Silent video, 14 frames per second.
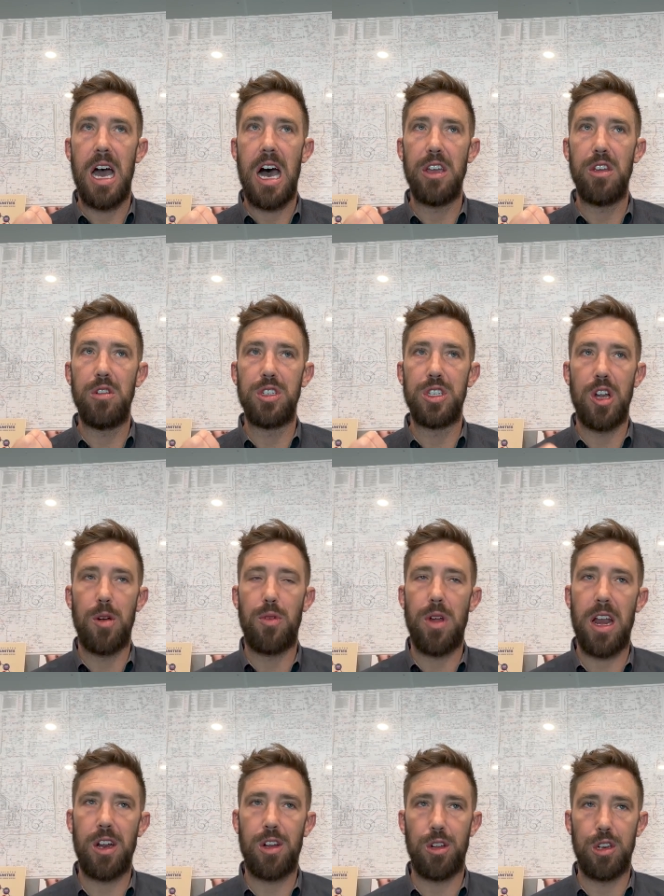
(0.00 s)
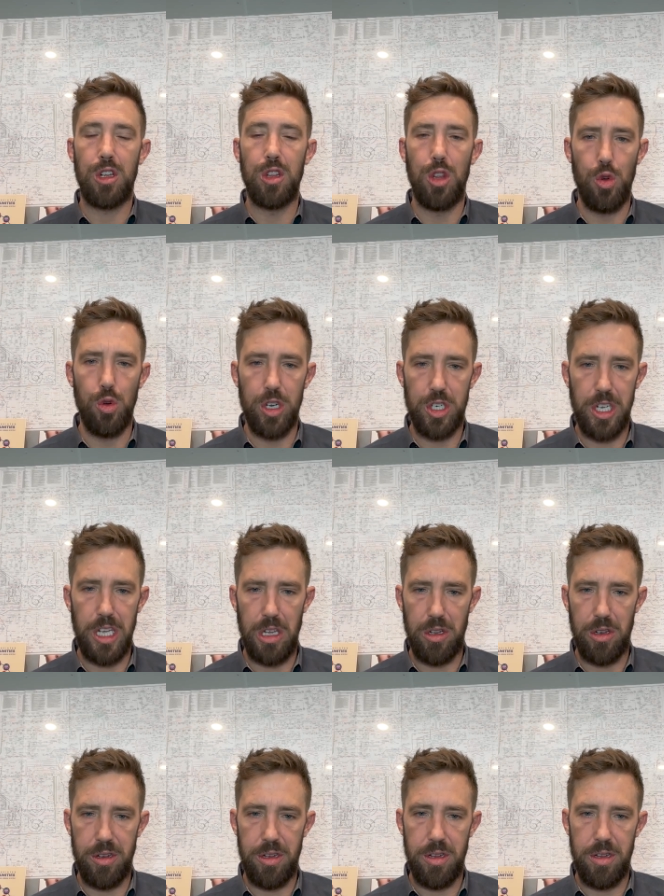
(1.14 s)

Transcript: I use their product called Glutashield,